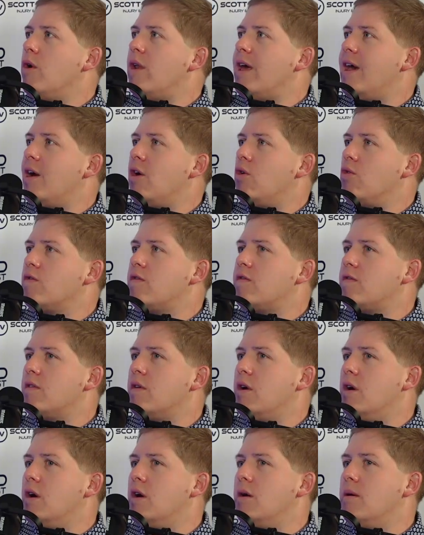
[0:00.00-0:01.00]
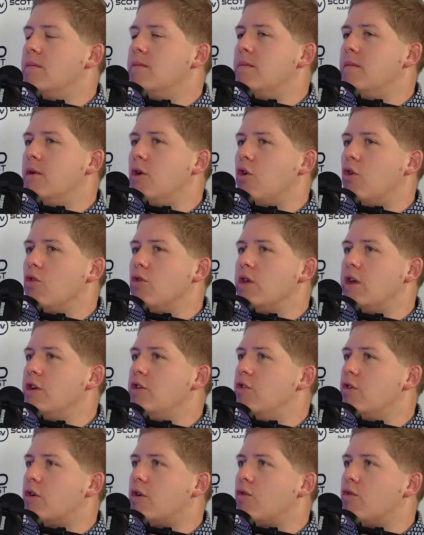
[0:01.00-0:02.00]
else early
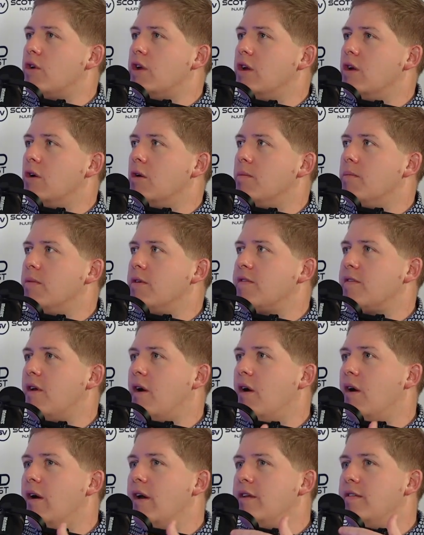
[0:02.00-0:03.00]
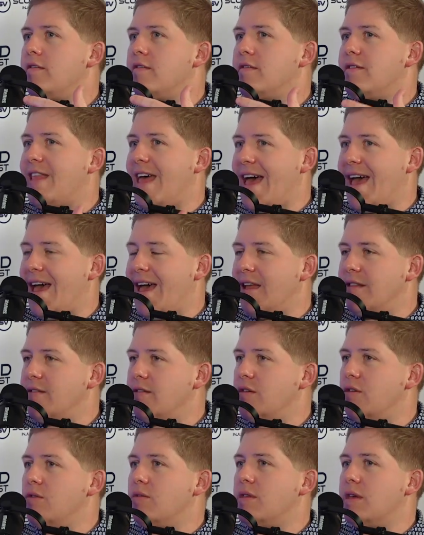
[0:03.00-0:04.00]
in your career besides that
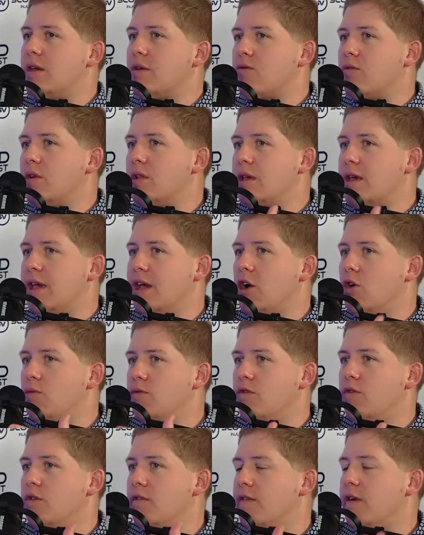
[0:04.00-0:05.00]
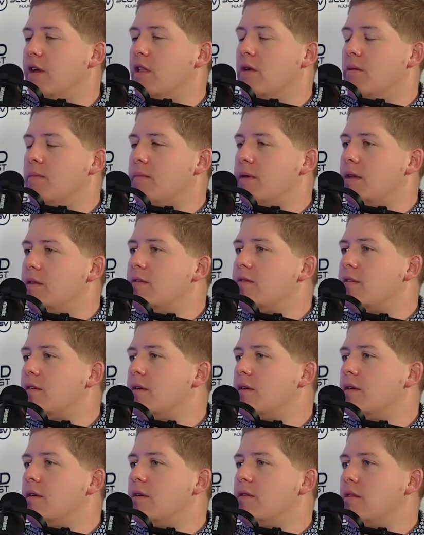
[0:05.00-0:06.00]
do you think really helped you develop
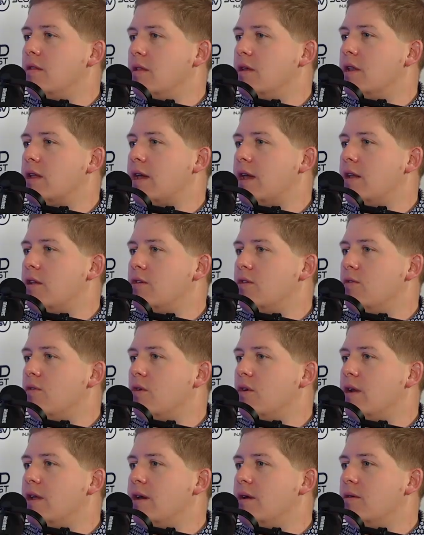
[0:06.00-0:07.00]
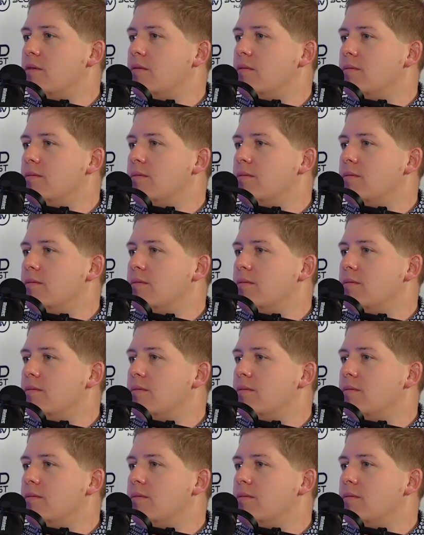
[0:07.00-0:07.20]
into the litigator you are now?